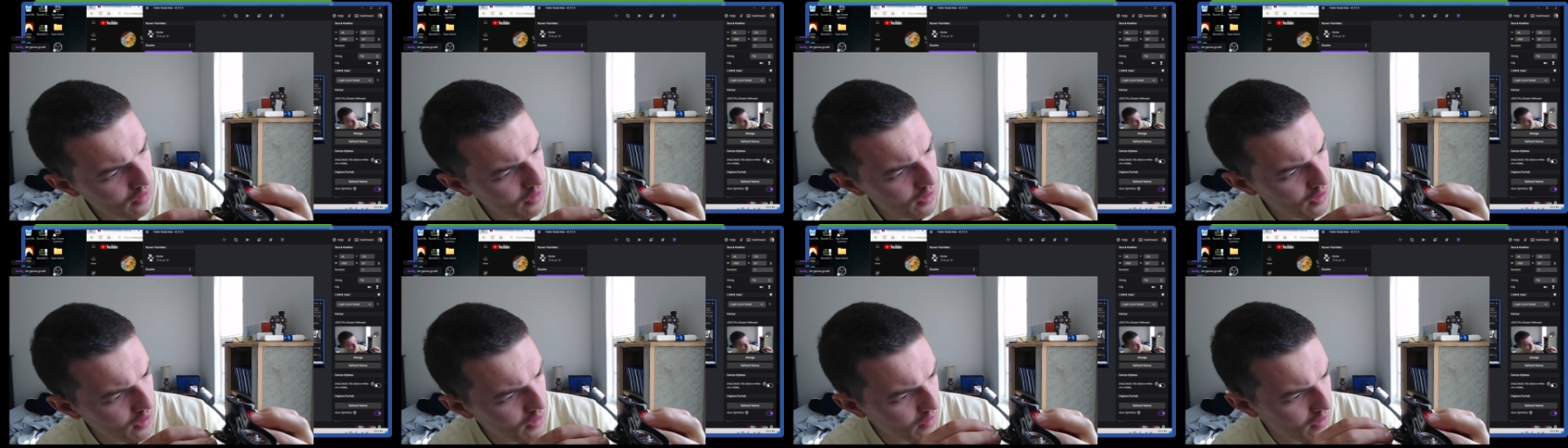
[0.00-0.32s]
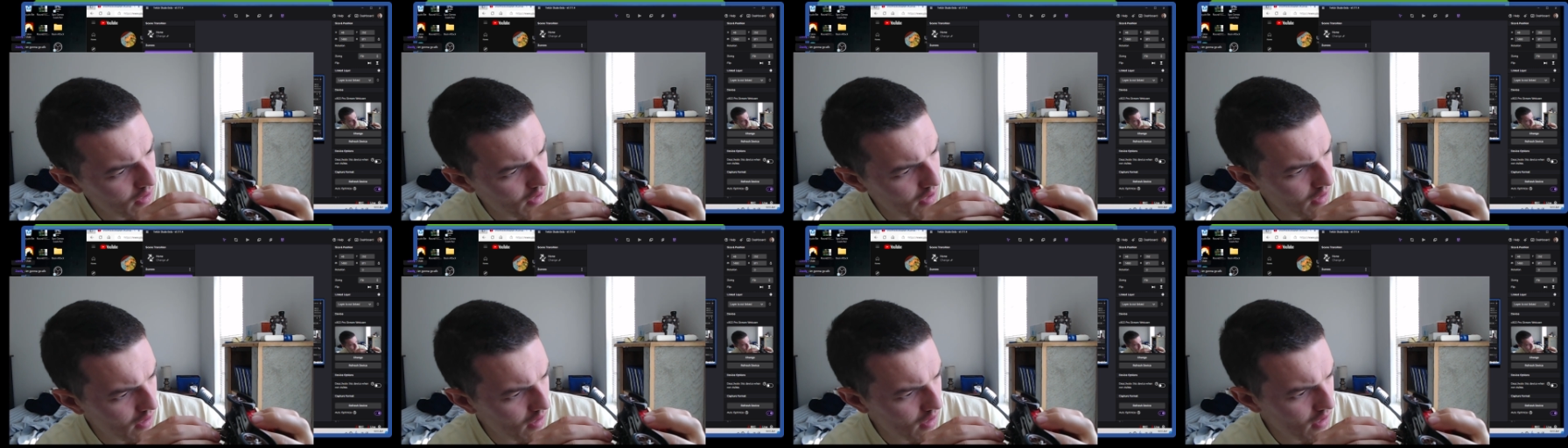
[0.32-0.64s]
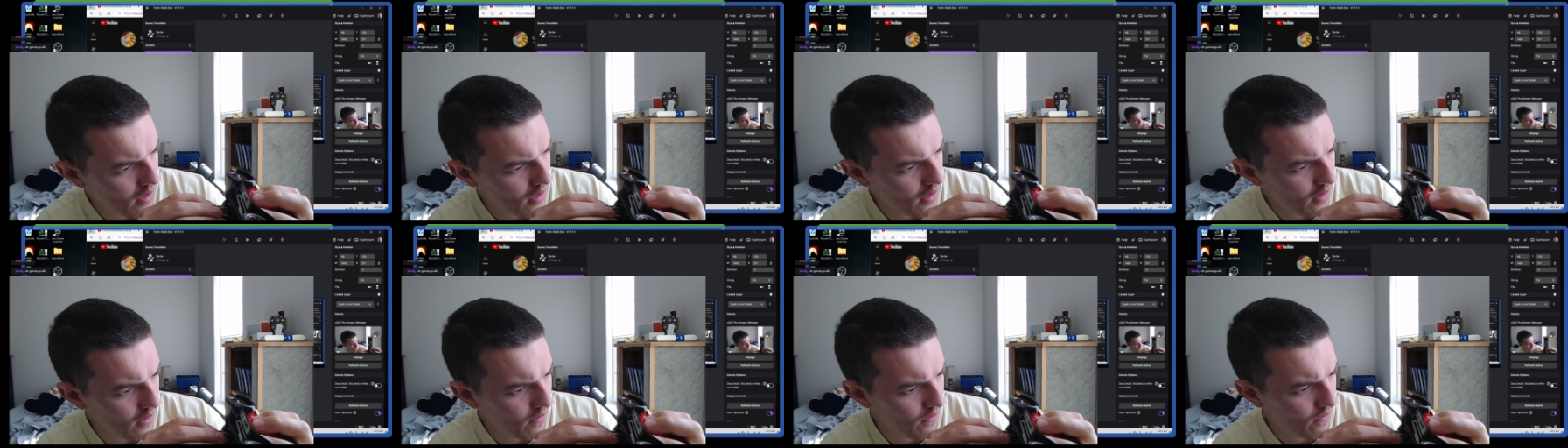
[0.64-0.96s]
you can
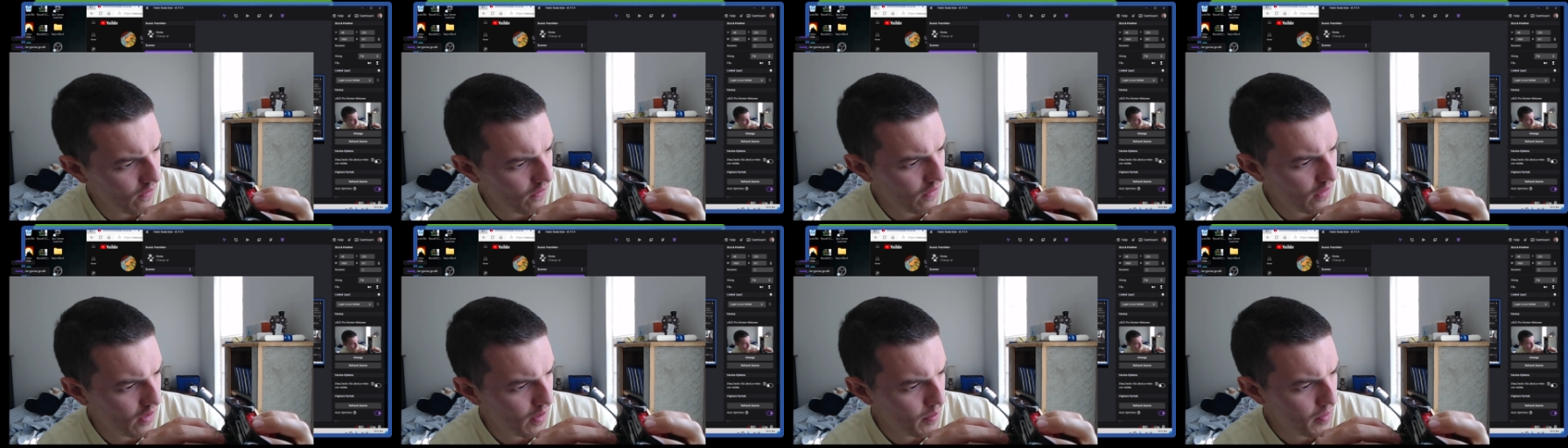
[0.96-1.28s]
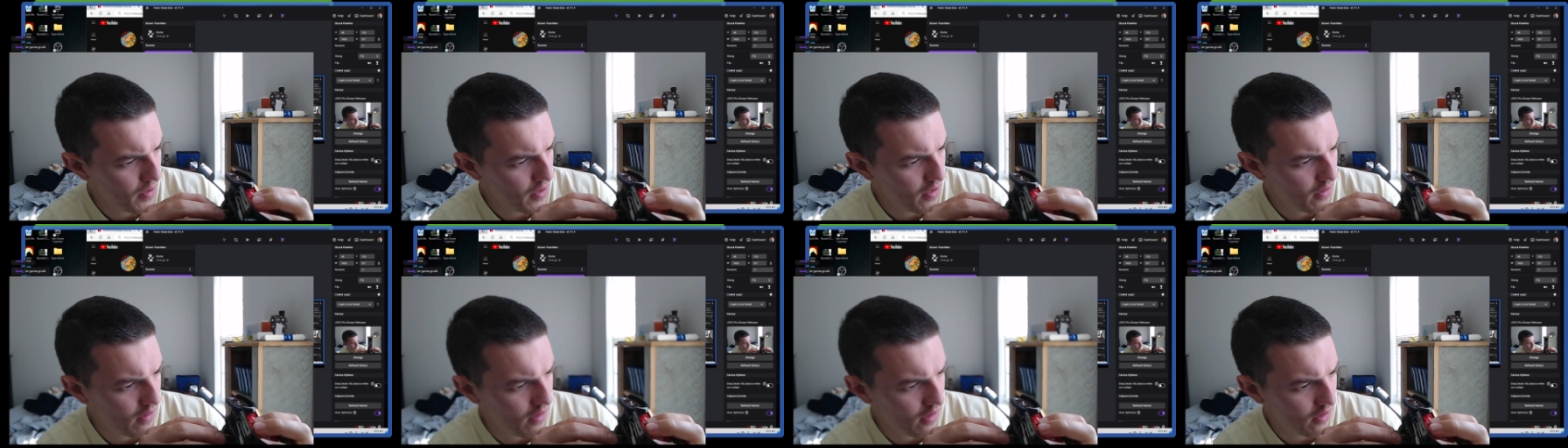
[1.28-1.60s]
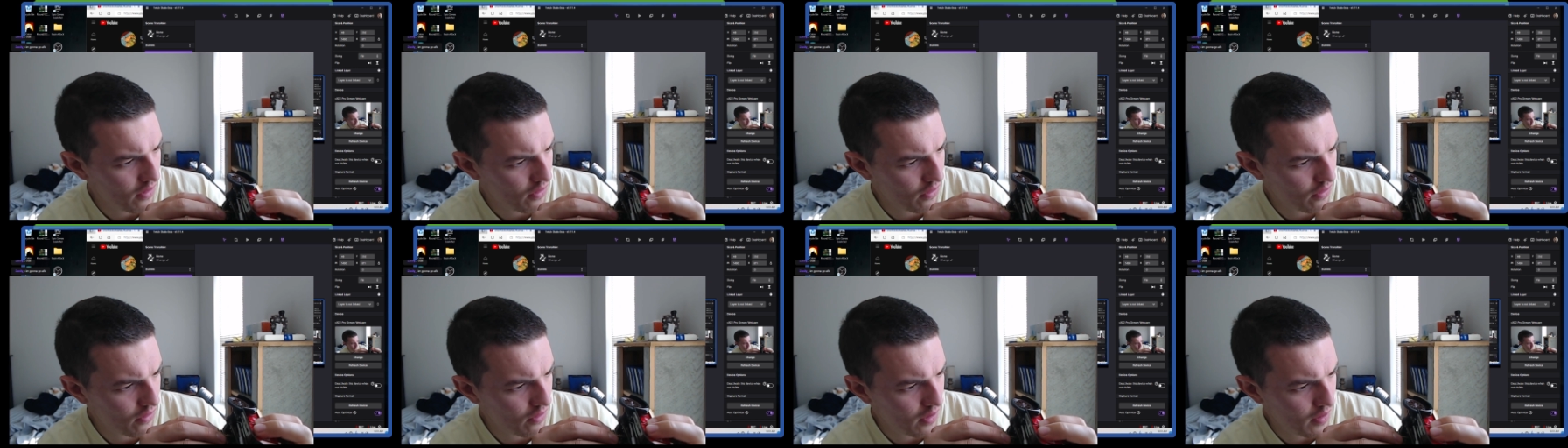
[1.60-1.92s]
um, let me do
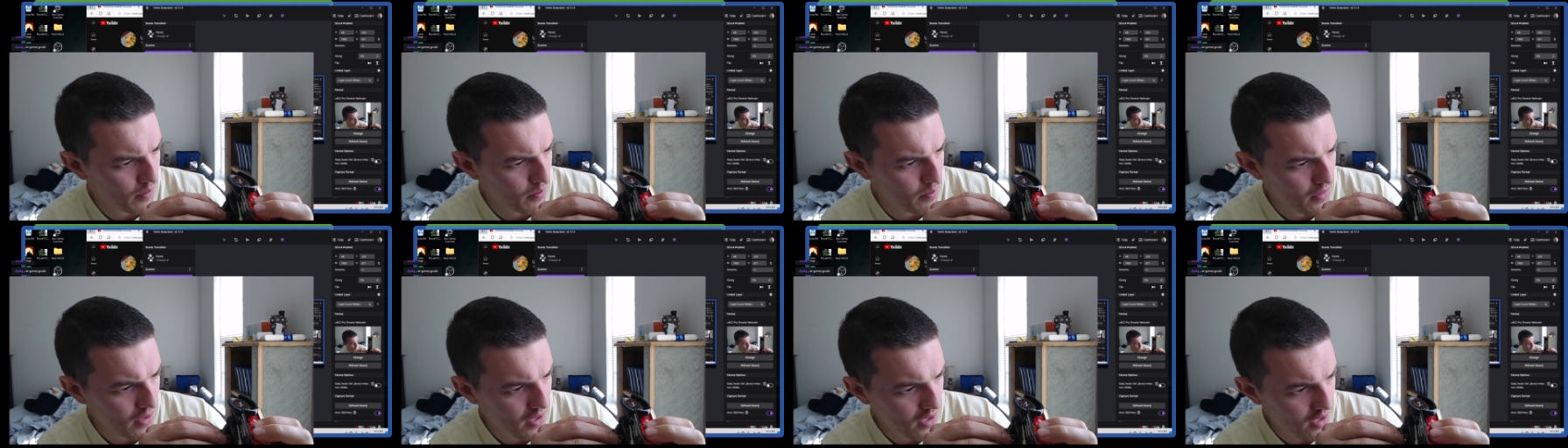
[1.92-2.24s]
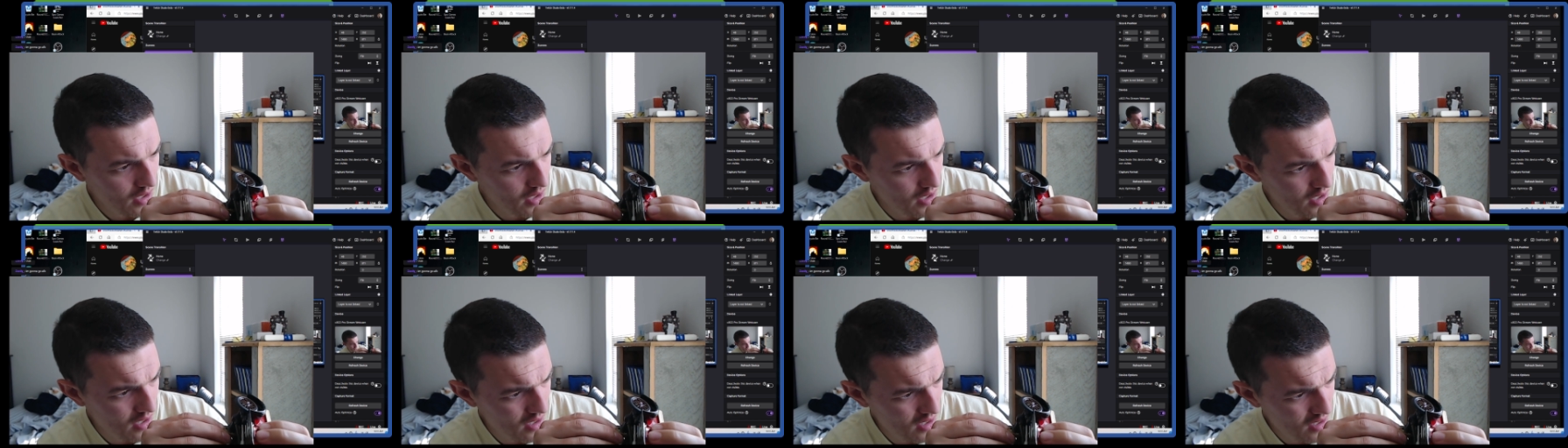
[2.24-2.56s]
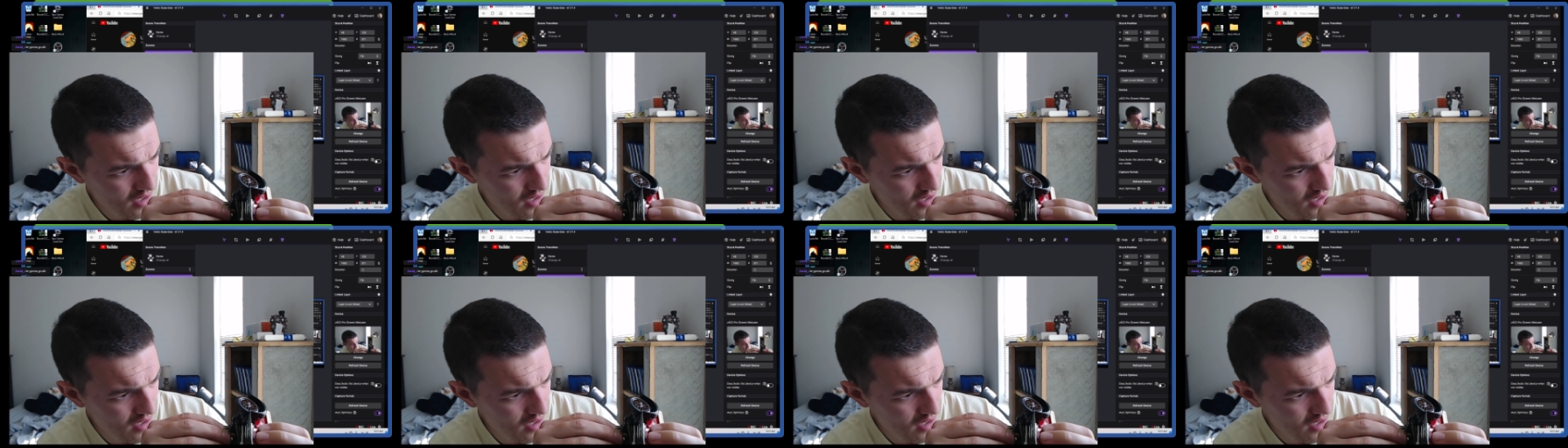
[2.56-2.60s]
this let me